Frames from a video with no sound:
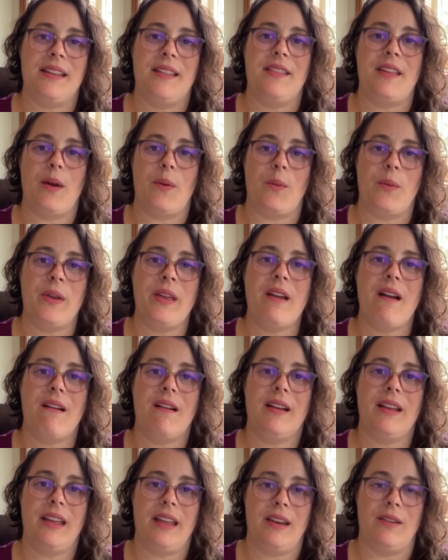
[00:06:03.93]
that we
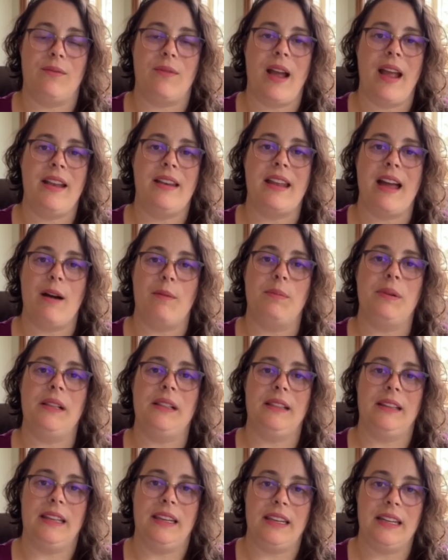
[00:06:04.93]
are in right now
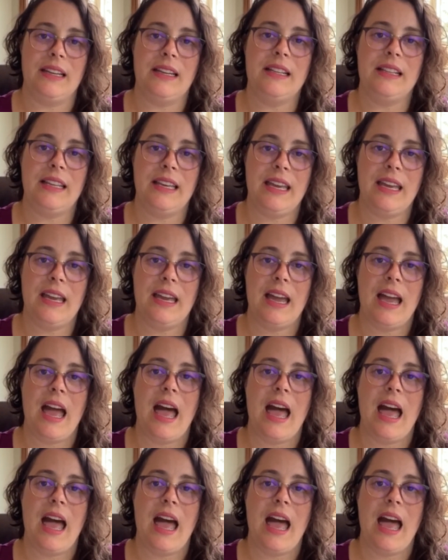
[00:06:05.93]
politically,